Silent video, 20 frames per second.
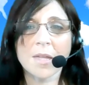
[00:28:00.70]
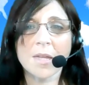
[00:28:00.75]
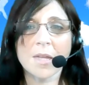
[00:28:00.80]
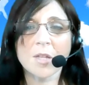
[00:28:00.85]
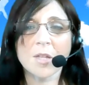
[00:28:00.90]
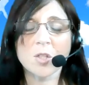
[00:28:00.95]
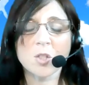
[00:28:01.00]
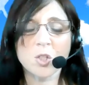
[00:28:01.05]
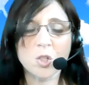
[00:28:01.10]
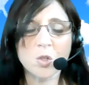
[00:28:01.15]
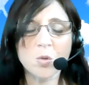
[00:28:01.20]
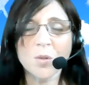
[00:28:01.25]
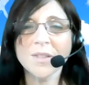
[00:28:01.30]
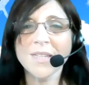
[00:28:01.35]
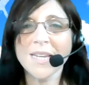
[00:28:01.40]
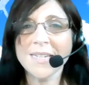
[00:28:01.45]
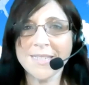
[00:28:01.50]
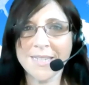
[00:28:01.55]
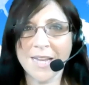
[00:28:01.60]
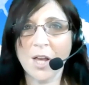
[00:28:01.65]
Do what
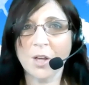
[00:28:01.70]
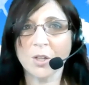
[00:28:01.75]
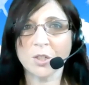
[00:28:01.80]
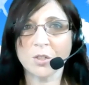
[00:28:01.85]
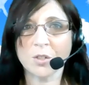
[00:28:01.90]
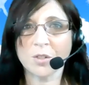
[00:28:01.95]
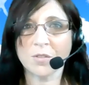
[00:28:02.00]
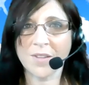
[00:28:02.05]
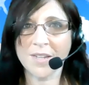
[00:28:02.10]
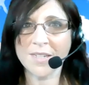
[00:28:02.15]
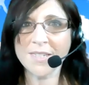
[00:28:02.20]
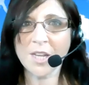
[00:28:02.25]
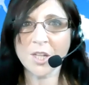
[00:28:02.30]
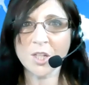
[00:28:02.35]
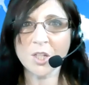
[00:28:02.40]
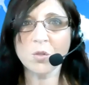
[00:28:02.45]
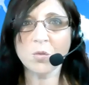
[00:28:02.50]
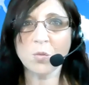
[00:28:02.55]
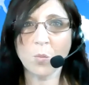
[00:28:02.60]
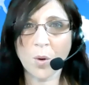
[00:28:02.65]
they tell you. If they tell
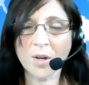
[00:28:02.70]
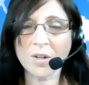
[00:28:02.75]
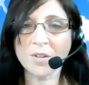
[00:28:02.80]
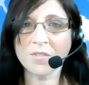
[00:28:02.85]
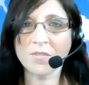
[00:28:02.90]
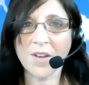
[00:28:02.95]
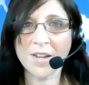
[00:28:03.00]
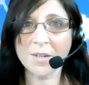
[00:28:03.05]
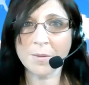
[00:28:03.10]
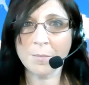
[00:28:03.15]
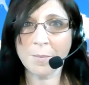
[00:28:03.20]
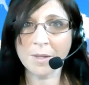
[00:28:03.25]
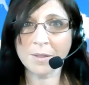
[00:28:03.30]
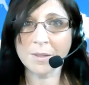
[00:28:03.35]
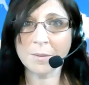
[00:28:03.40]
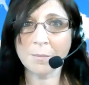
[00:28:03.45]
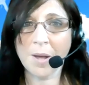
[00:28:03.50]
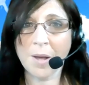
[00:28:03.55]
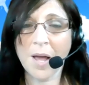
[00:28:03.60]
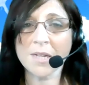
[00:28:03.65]
you where to find a mail-in
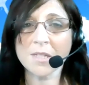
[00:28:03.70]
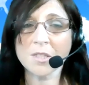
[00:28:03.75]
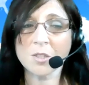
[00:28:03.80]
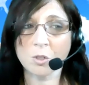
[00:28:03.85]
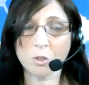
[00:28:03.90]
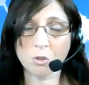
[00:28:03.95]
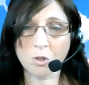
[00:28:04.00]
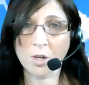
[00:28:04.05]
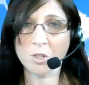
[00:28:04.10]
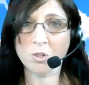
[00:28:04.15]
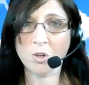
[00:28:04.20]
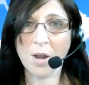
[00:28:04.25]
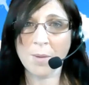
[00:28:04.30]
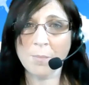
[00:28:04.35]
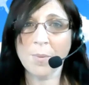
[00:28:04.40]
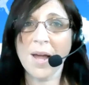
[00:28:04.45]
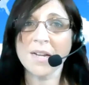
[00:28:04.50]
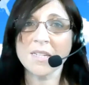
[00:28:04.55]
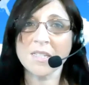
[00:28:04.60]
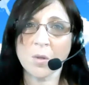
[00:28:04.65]
box or a drop
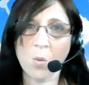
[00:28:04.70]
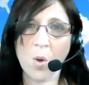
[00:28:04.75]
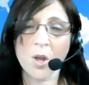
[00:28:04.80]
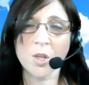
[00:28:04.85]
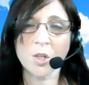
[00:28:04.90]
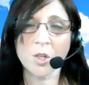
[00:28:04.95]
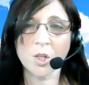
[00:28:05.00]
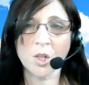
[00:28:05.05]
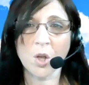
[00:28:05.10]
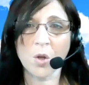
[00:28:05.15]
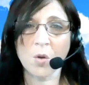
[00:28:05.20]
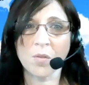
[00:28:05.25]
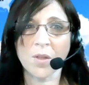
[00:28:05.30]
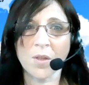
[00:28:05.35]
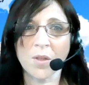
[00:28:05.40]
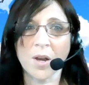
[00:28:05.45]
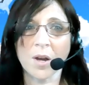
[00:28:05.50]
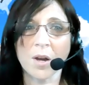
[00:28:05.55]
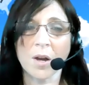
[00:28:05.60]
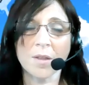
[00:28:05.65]
box, I want you to go
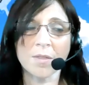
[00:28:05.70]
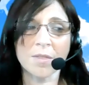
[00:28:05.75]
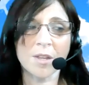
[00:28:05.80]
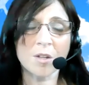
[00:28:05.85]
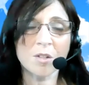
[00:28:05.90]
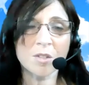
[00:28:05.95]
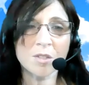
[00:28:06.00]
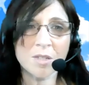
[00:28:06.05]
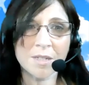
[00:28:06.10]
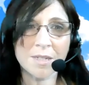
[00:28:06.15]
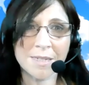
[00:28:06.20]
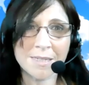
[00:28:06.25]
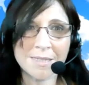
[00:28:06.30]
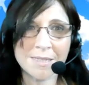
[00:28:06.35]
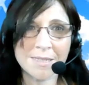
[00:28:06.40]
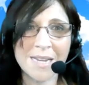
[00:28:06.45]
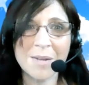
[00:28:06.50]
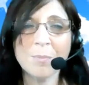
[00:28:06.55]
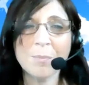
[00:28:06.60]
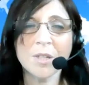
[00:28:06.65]
there. There's an
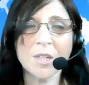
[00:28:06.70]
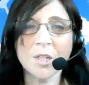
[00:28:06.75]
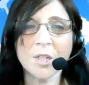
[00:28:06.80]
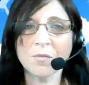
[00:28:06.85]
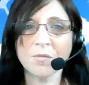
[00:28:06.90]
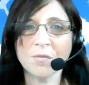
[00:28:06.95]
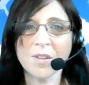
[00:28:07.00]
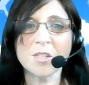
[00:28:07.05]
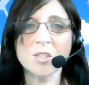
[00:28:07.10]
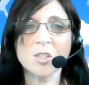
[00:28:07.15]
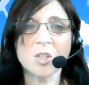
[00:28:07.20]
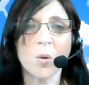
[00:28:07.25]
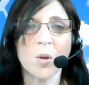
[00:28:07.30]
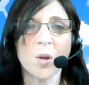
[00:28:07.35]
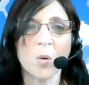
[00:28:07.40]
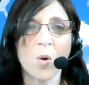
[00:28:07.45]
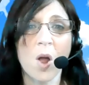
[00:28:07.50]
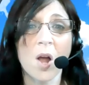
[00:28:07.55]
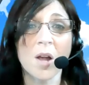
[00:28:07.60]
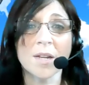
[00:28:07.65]
example here of things going
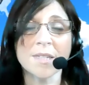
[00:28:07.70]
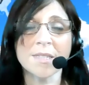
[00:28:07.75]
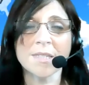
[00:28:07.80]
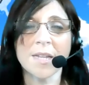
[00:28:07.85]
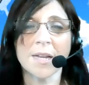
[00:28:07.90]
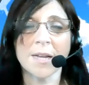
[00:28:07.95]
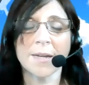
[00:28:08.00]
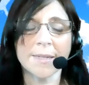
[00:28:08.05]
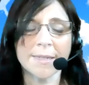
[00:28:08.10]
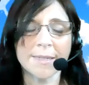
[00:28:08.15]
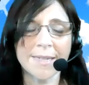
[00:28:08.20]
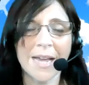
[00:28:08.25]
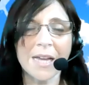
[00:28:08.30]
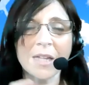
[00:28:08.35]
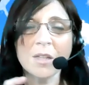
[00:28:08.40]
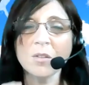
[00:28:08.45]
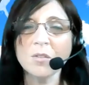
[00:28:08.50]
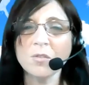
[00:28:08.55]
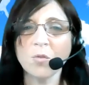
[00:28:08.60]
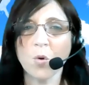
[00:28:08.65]
wrong is
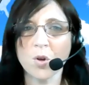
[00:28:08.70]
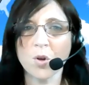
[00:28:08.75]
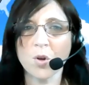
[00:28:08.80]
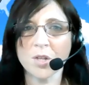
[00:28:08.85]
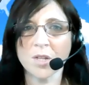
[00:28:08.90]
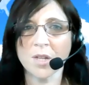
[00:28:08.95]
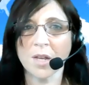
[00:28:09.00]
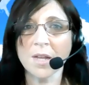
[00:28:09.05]
California.